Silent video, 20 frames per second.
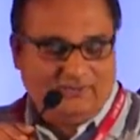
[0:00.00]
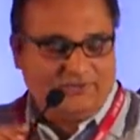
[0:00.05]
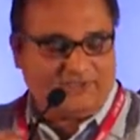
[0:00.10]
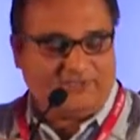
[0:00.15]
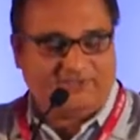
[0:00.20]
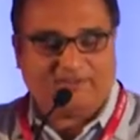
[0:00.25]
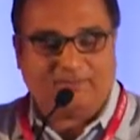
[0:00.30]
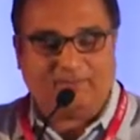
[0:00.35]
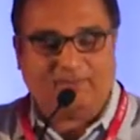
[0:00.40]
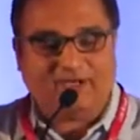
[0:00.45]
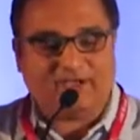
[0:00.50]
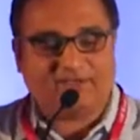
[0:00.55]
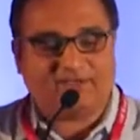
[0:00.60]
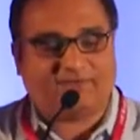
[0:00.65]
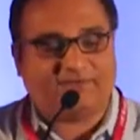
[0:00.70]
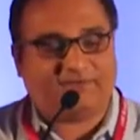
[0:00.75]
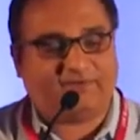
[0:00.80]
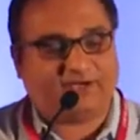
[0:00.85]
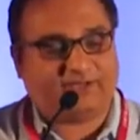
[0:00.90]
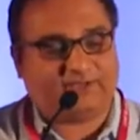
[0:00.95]
which is a
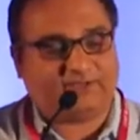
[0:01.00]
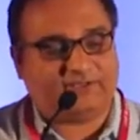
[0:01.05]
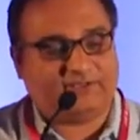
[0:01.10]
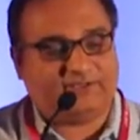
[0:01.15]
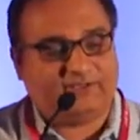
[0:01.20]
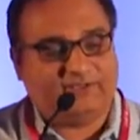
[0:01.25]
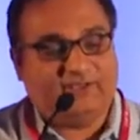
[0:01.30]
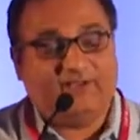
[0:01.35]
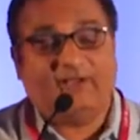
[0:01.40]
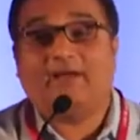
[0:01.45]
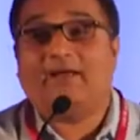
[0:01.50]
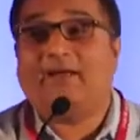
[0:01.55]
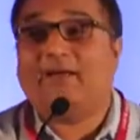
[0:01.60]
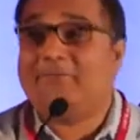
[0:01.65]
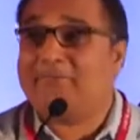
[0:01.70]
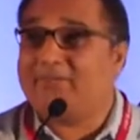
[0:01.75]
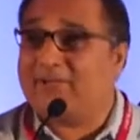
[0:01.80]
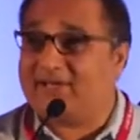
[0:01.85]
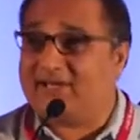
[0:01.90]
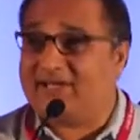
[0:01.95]
major factor,
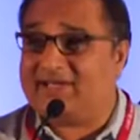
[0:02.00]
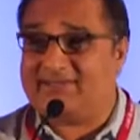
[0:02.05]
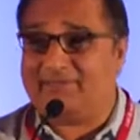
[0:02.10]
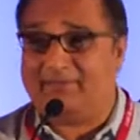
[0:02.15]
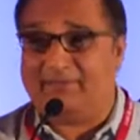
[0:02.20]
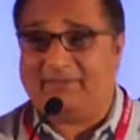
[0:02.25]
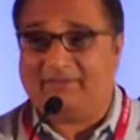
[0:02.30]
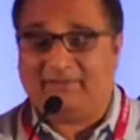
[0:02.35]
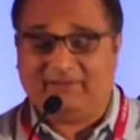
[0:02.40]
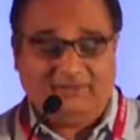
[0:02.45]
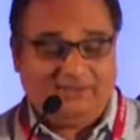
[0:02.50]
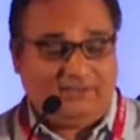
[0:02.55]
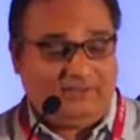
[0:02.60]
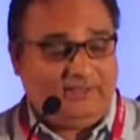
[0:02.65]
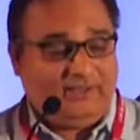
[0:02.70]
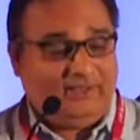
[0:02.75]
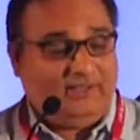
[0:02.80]
embarrassment,